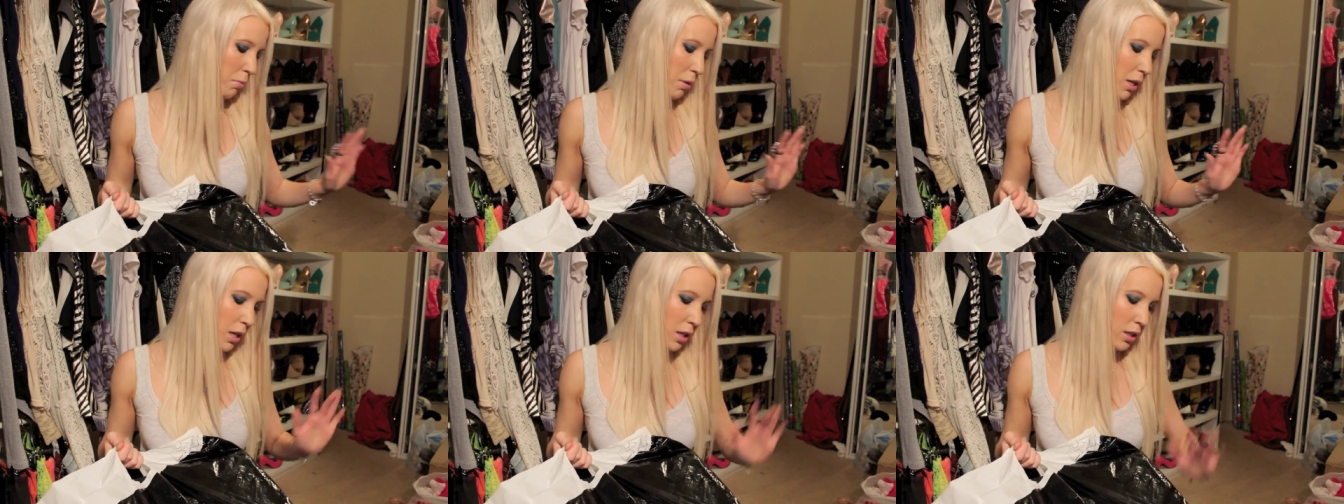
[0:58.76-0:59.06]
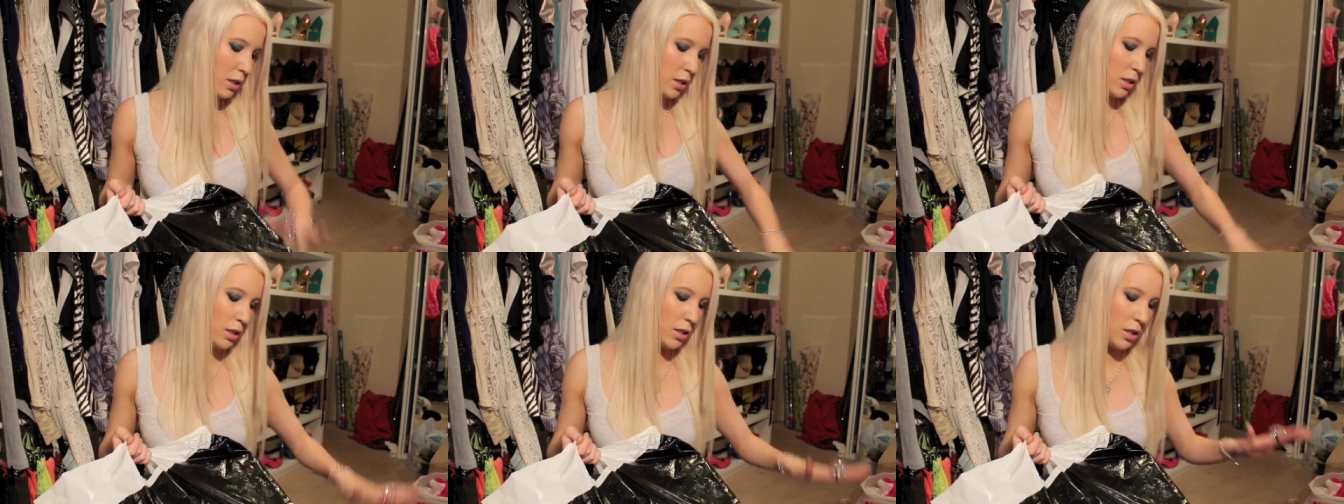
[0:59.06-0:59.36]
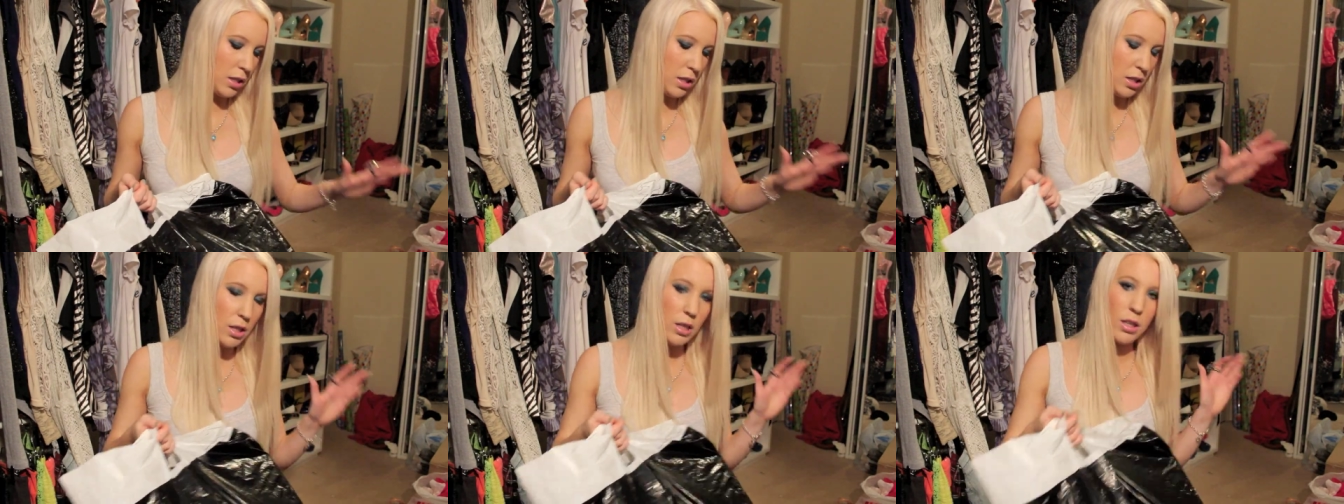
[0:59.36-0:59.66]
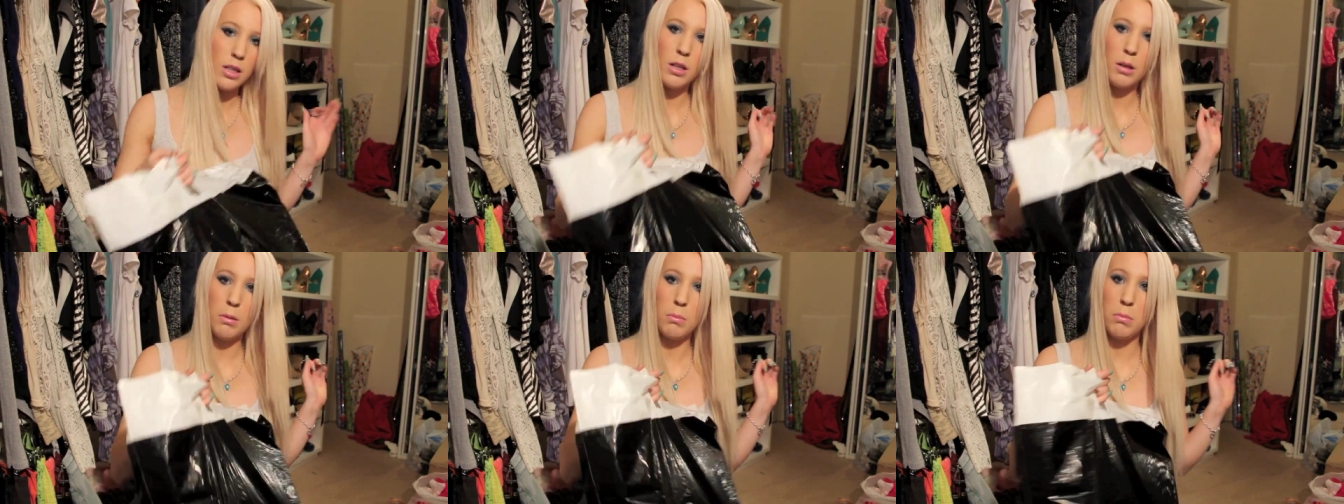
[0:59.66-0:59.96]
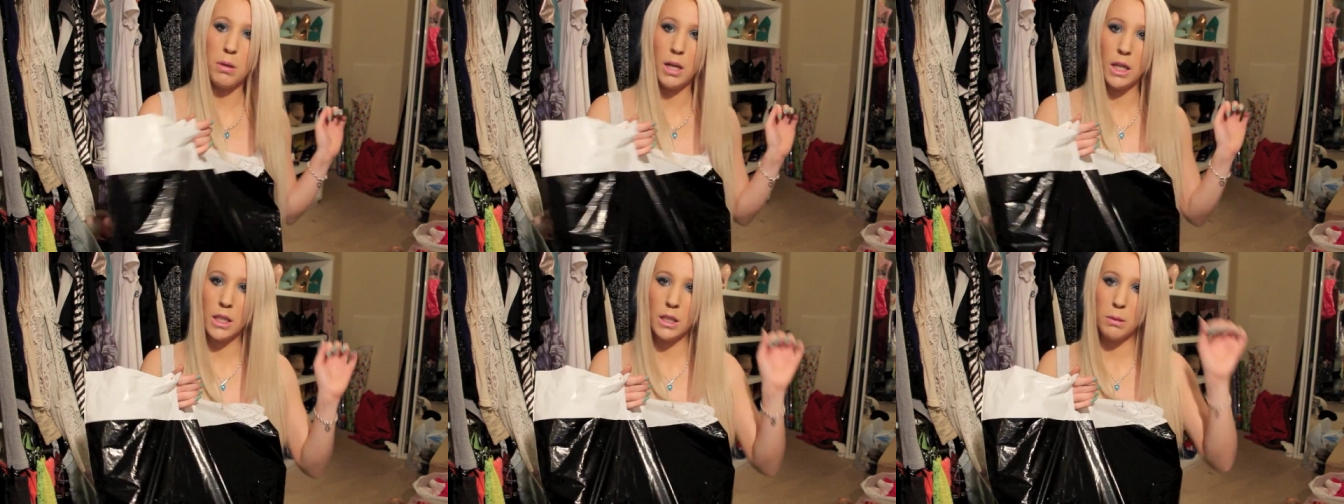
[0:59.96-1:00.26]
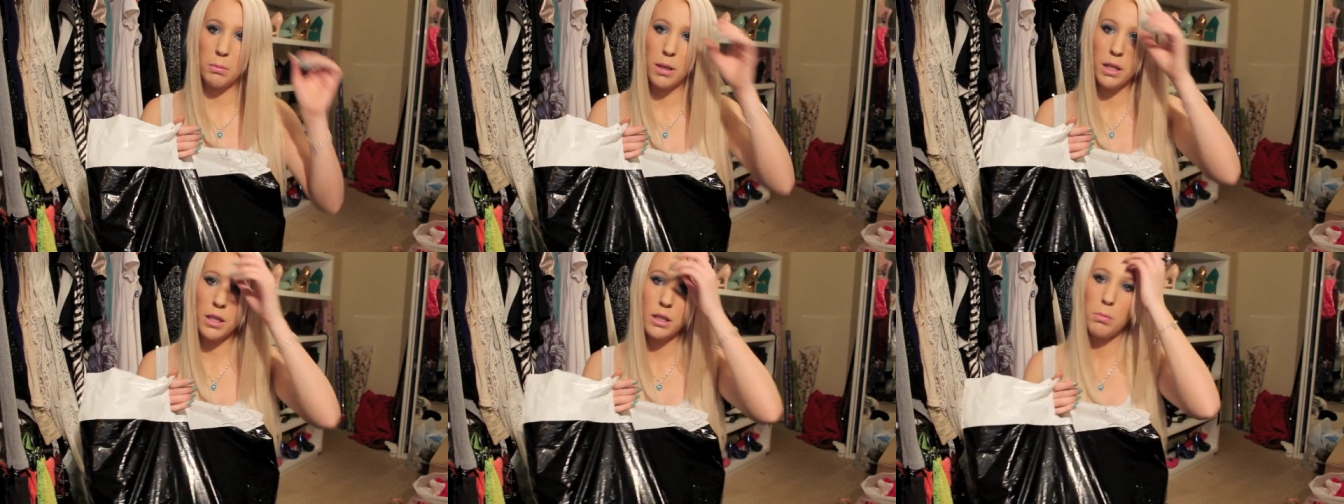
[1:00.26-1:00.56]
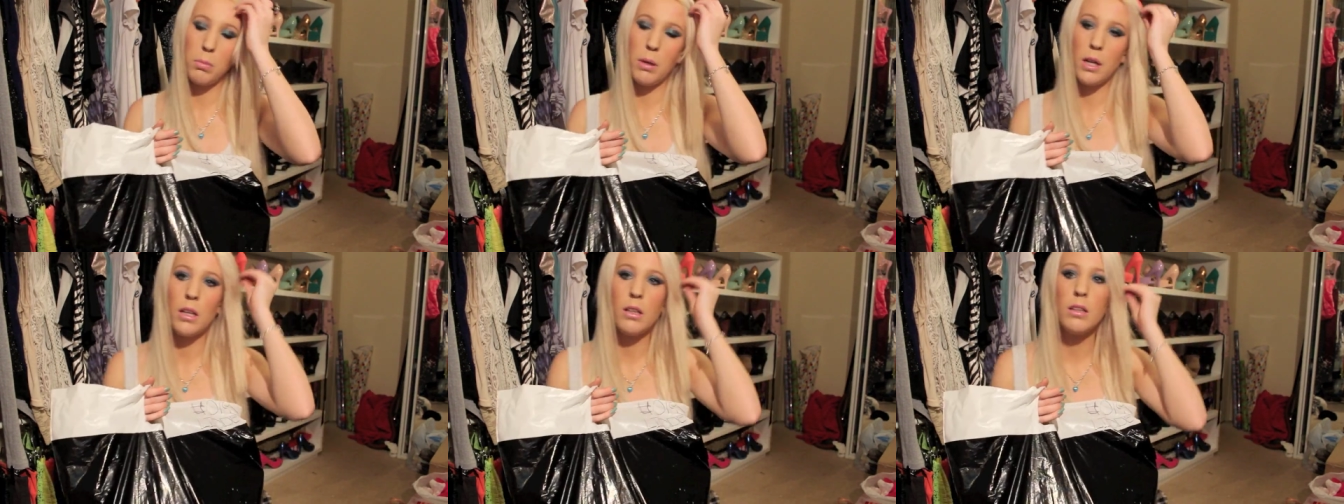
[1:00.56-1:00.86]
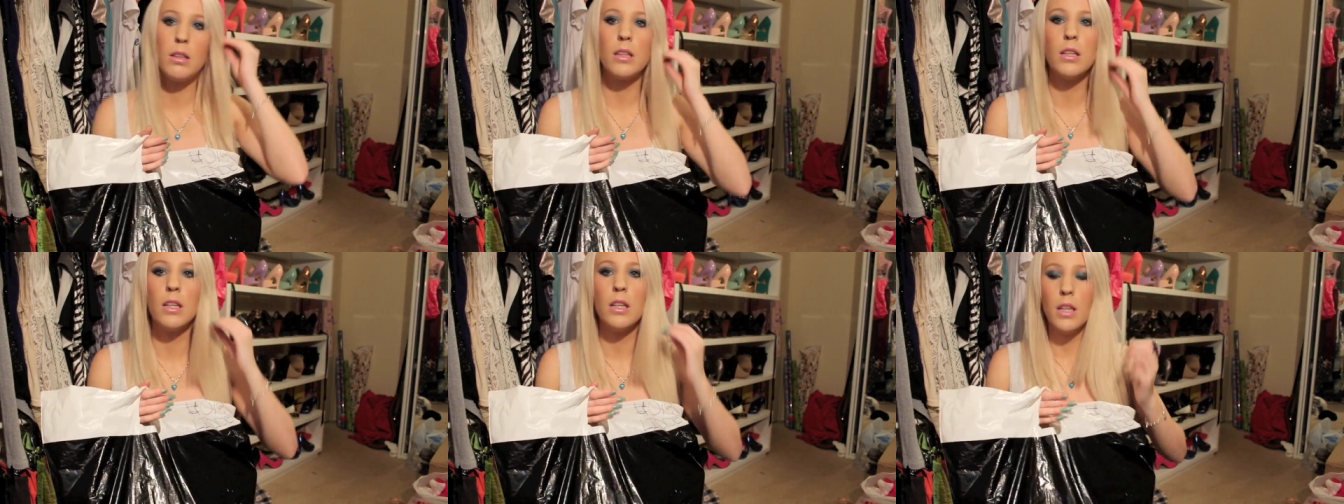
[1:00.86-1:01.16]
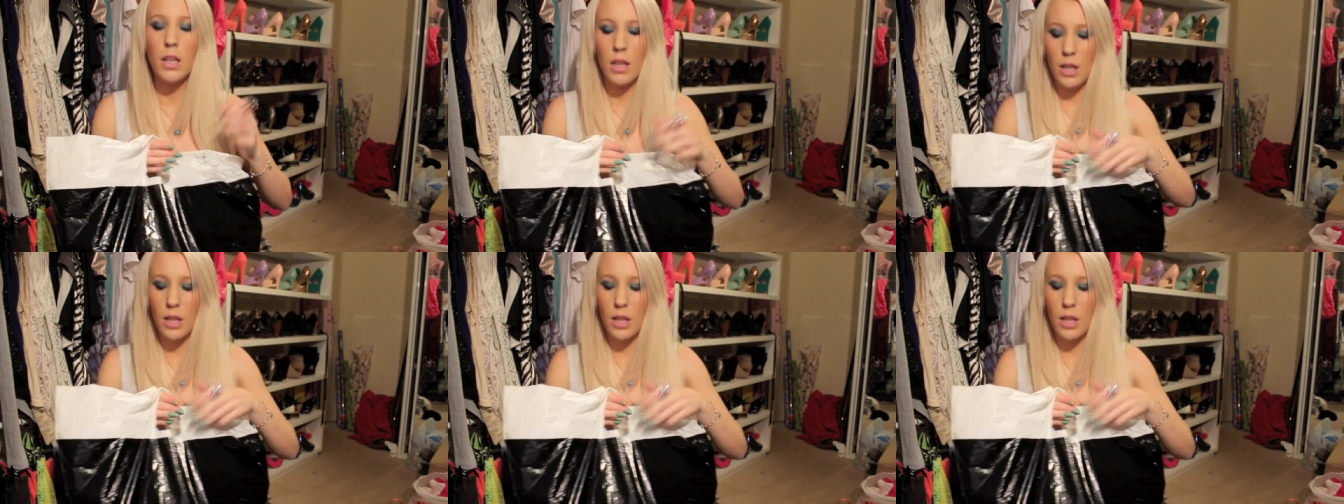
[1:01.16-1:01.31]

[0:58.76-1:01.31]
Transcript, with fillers: bugs, bugs, bugs, bugs.